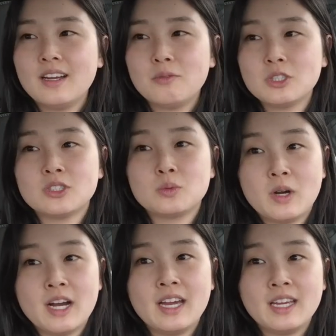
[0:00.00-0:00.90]
which is
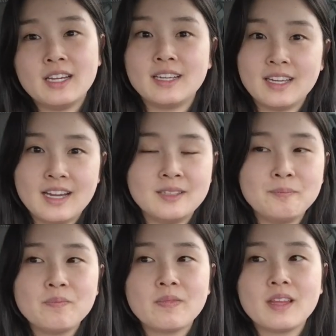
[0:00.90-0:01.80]
why,
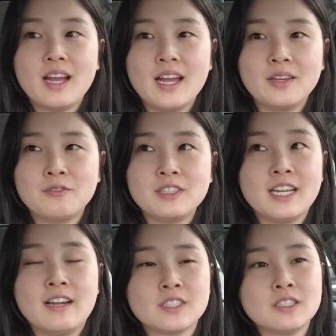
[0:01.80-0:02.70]
again, I really
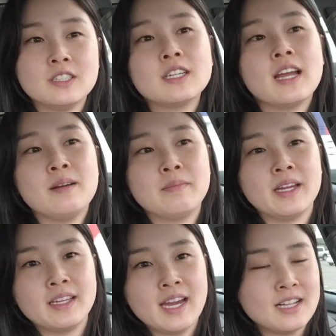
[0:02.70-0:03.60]
have to look at
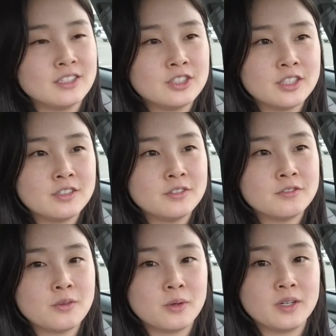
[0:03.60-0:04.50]
my calendar
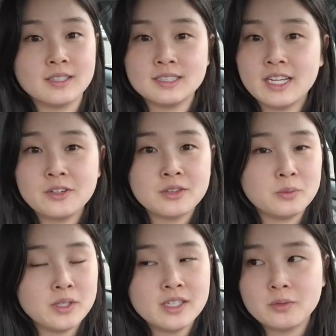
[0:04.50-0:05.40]
for the day or the
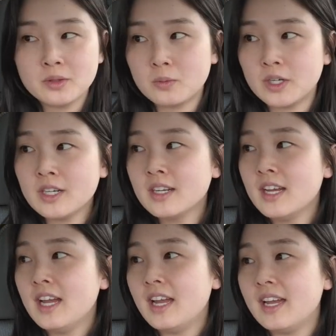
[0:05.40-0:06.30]
week with work
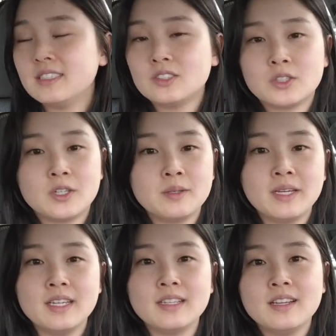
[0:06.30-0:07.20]
and
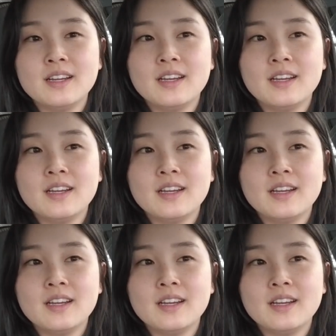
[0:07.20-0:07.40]
determine